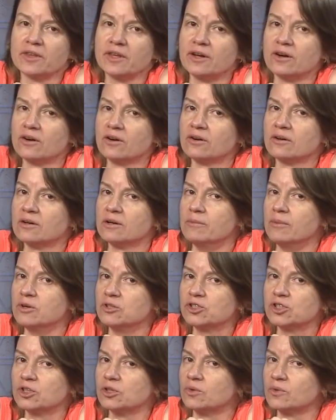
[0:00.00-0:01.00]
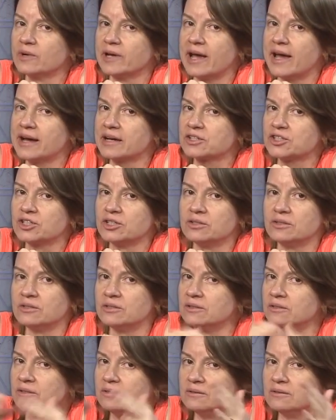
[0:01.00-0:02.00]
for their emotional reaction
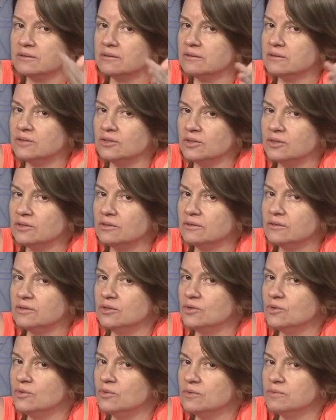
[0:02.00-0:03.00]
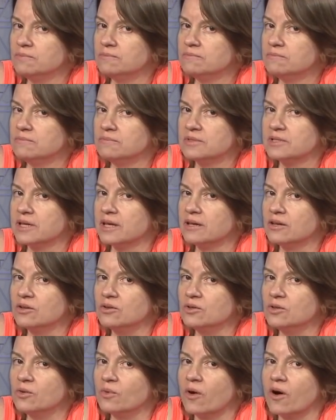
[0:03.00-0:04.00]
to you saying
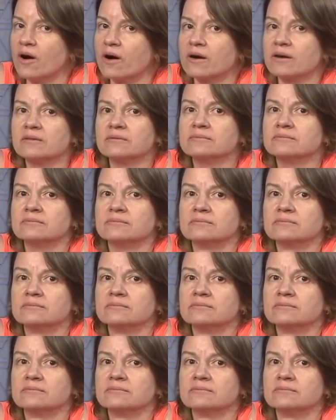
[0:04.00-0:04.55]
who you are.